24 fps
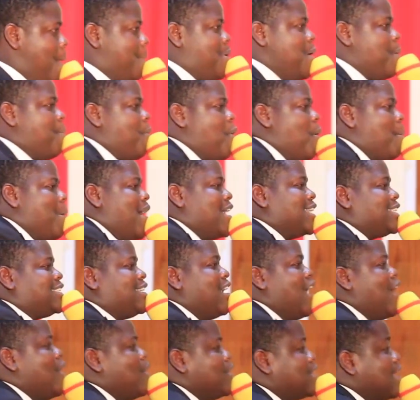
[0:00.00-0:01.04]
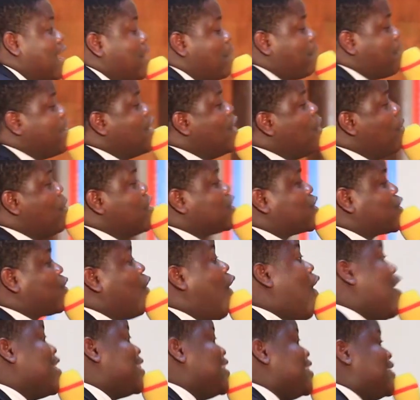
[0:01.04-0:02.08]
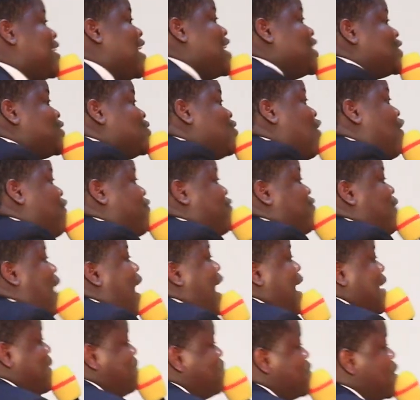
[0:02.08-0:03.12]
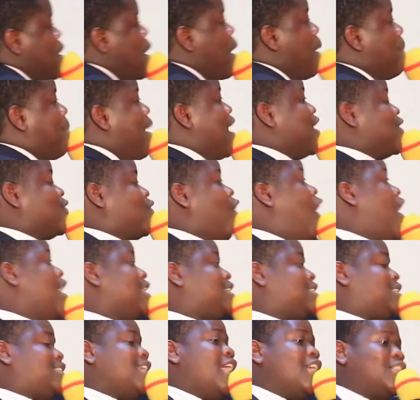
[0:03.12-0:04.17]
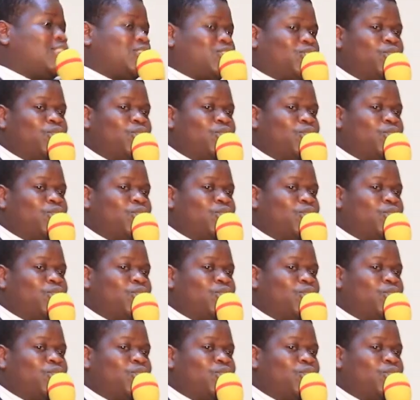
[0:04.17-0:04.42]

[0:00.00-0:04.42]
People might tell you that being with God, there is no fun. But God said